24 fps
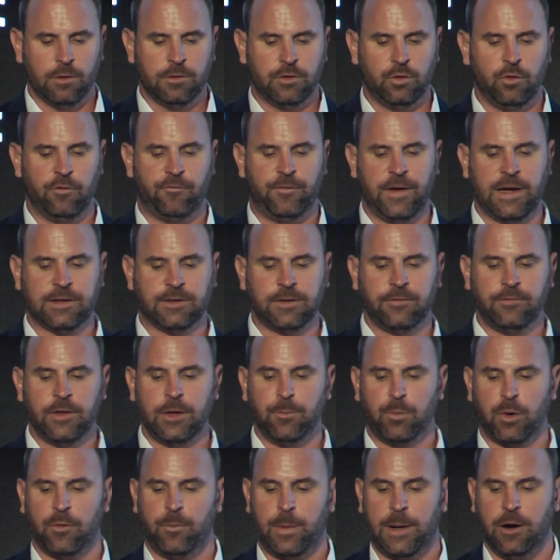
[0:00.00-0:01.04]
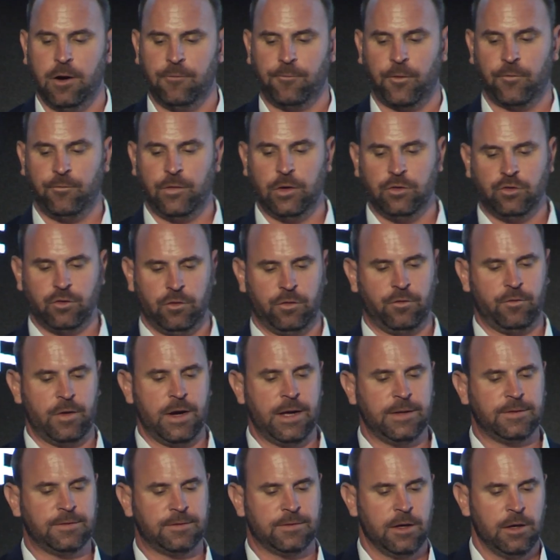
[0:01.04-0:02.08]
To effectively prepare for future
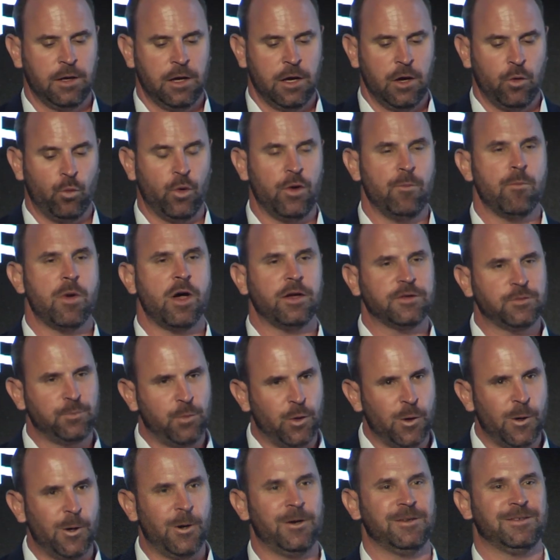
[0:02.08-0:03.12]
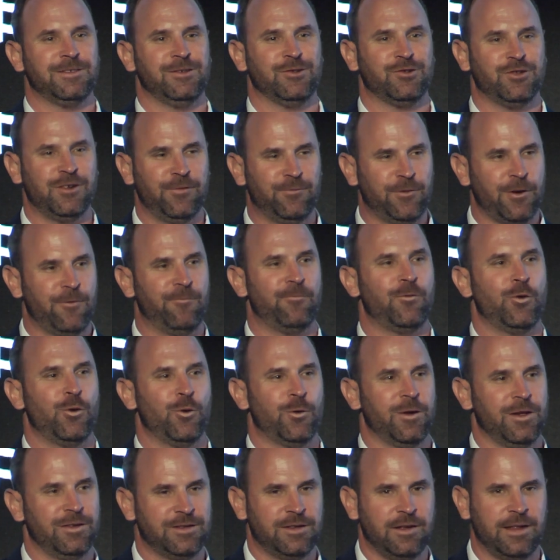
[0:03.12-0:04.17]
threats, we must pause and shift our
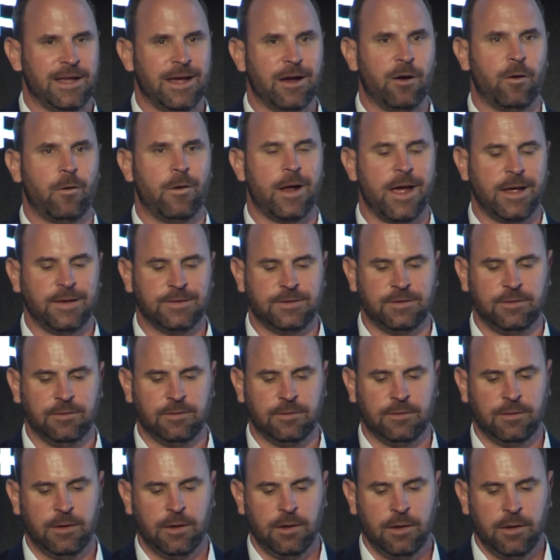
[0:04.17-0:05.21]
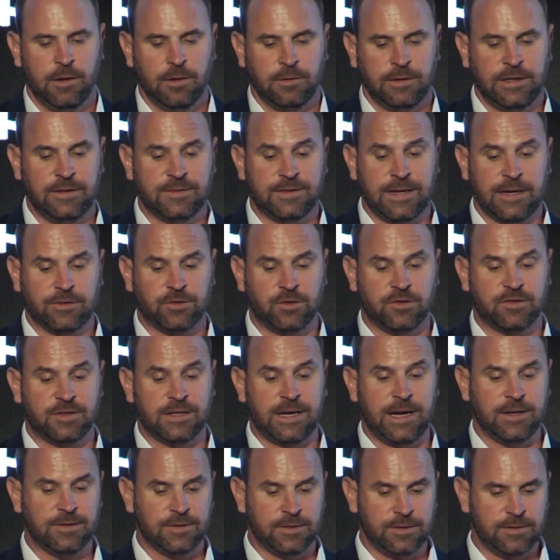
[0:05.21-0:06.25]
focus to that horizon. These
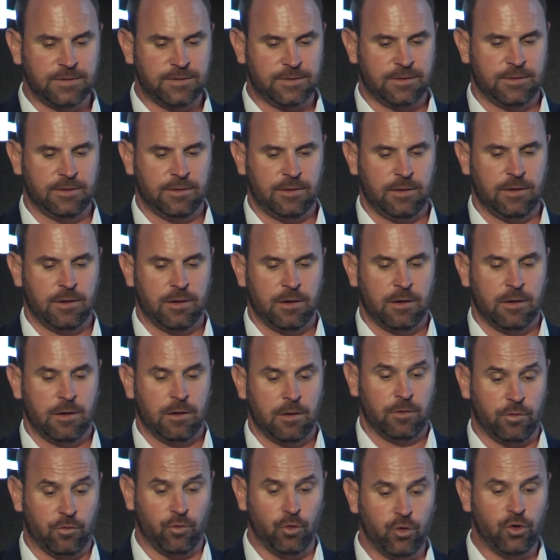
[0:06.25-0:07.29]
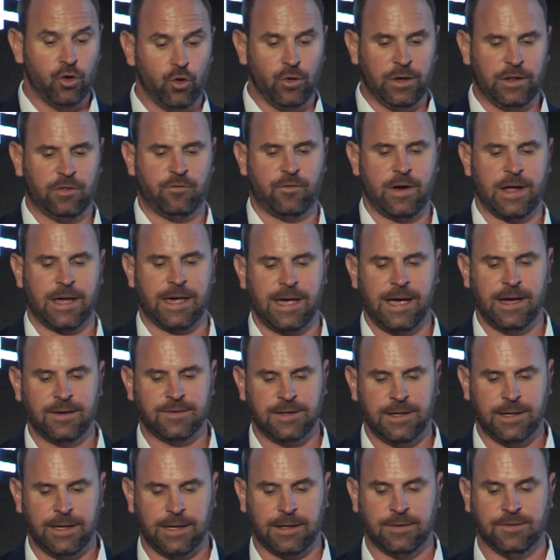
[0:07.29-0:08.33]
exercises, through doing threat
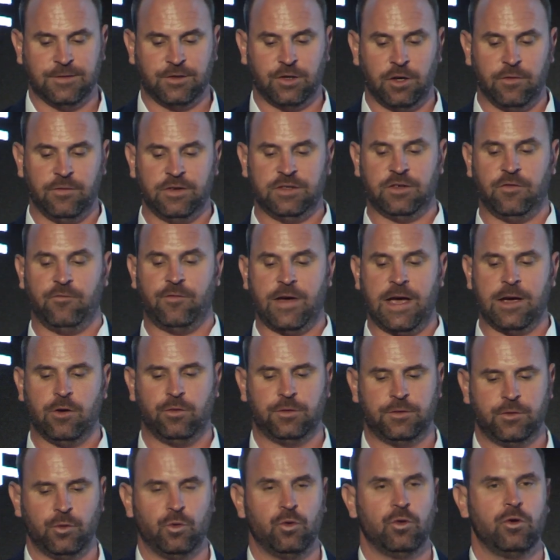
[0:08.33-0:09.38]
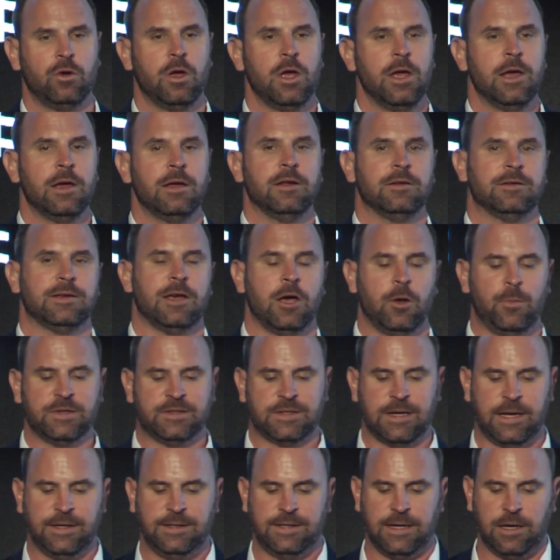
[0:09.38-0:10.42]
casting, it can serve as a vital tool to help
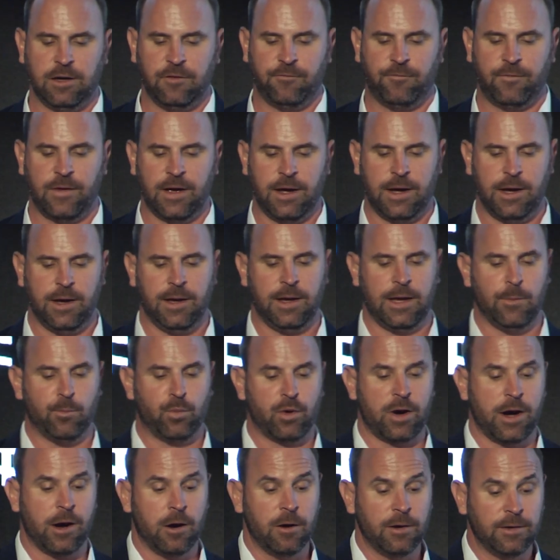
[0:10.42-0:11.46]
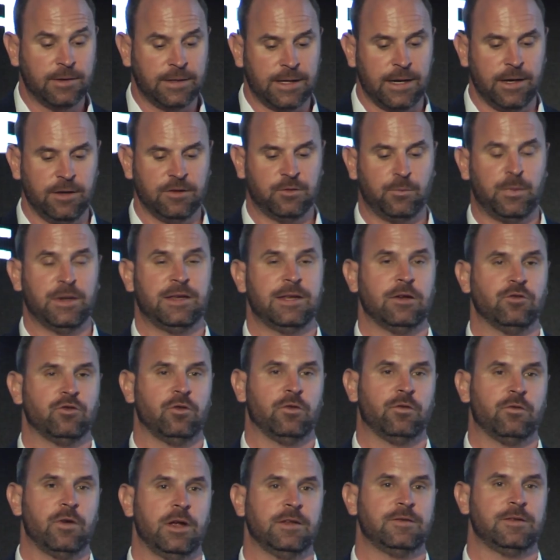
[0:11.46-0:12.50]
us identify and prioritize
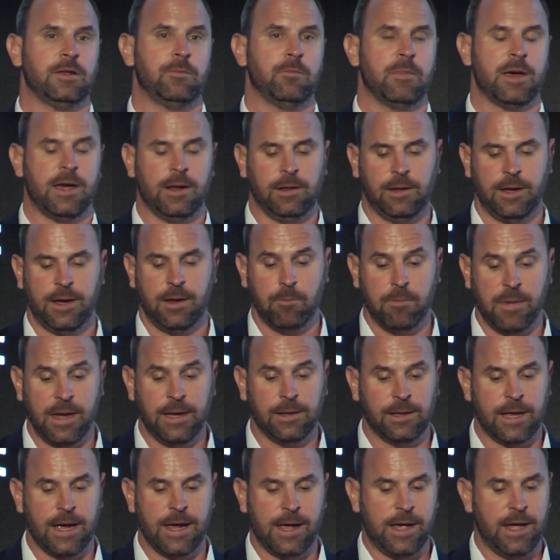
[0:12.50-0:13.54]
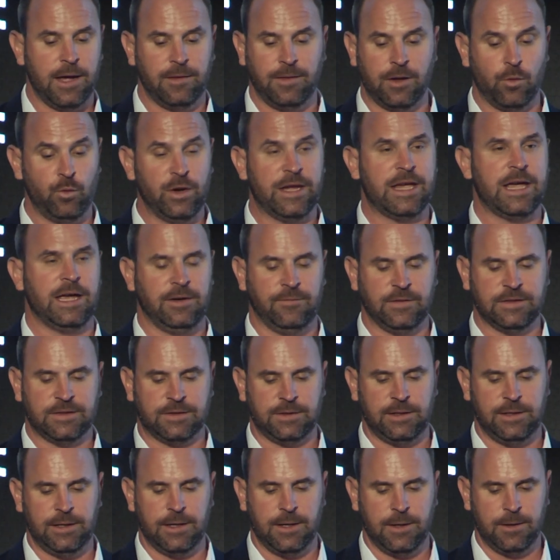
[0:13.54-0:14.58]
potential threats that may lie ahead that we can't even
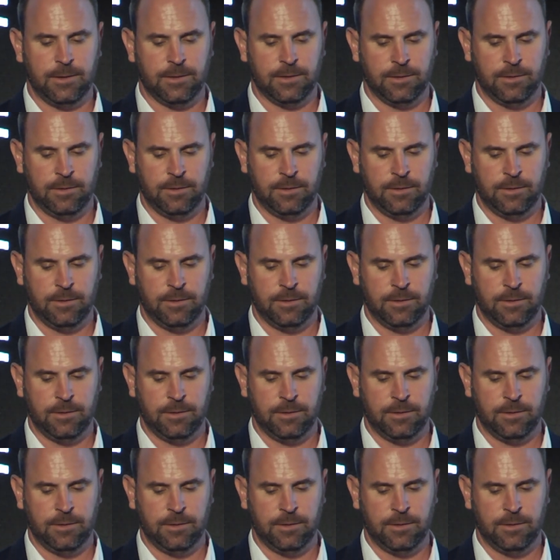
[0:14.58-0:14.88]
see yet.